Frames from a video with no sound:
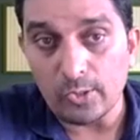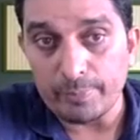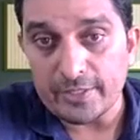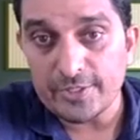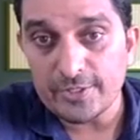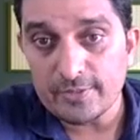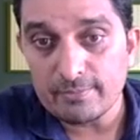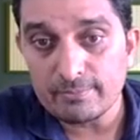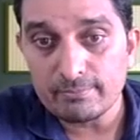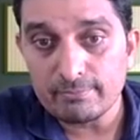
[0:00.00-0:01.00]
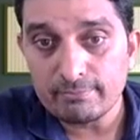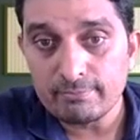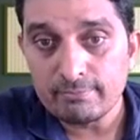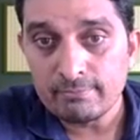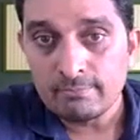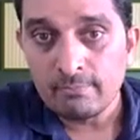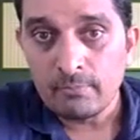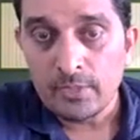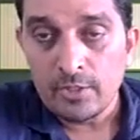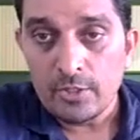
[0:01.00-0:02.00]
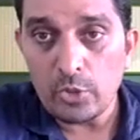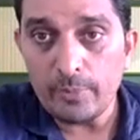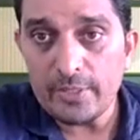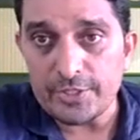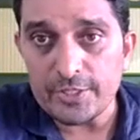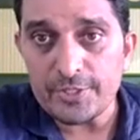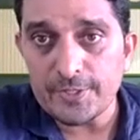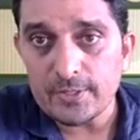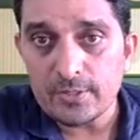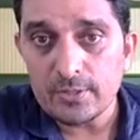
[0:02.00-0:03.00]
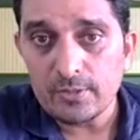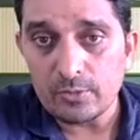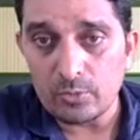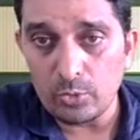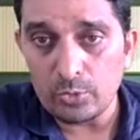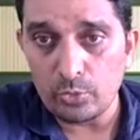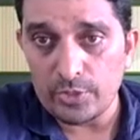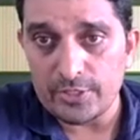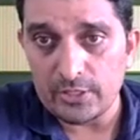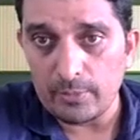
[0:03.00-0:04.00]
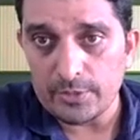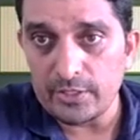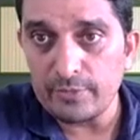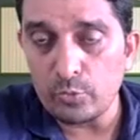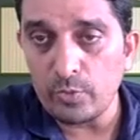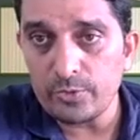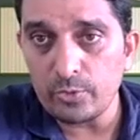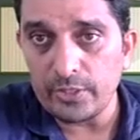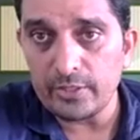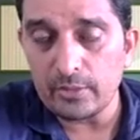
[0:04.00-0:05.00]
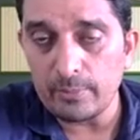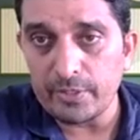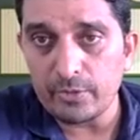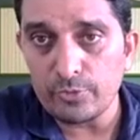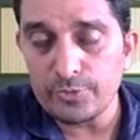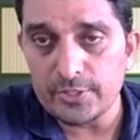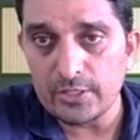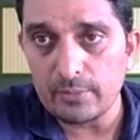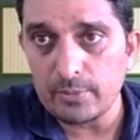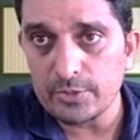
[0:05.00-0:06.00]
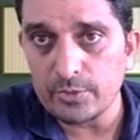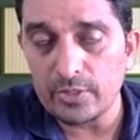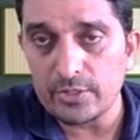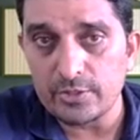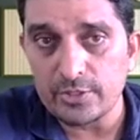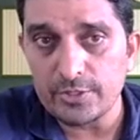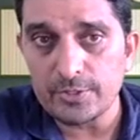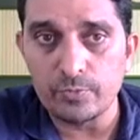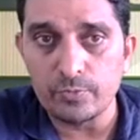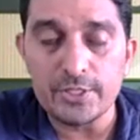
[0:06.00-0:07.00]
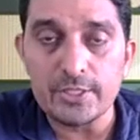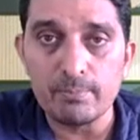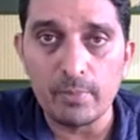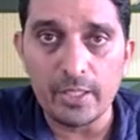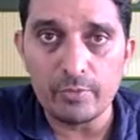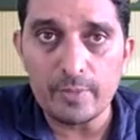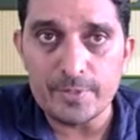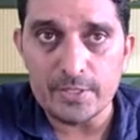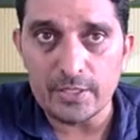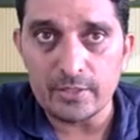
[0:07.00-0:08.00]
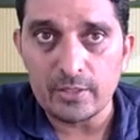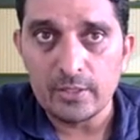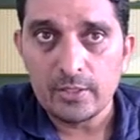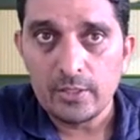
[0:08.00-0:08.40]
topics. So I may just go through the syllabus. And if you want to take the print of syllabus, you can just visit my website,